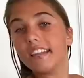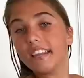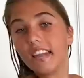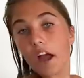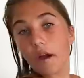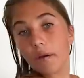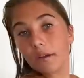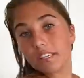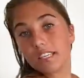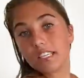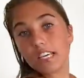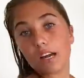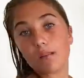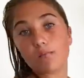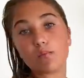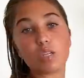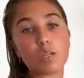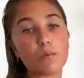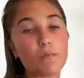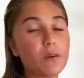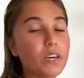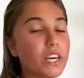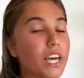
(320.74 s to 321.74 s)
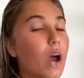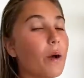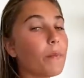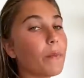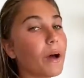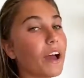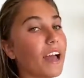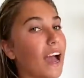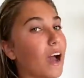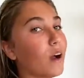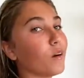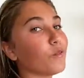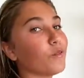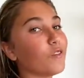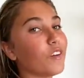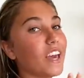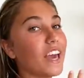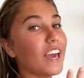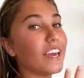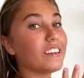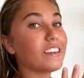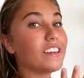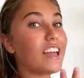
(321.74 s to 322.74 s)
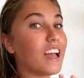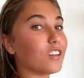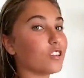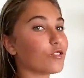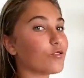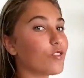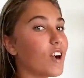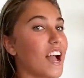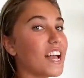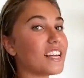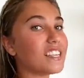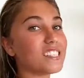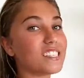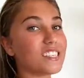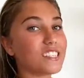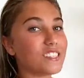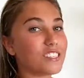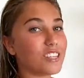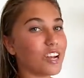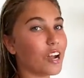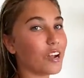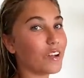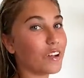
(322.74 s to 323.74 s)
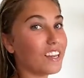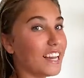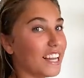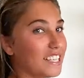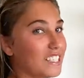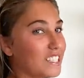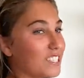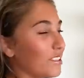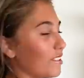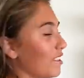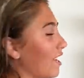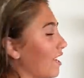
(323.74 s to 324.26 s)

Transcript: Now it's time to pick out my outfit and get dressed, so let's do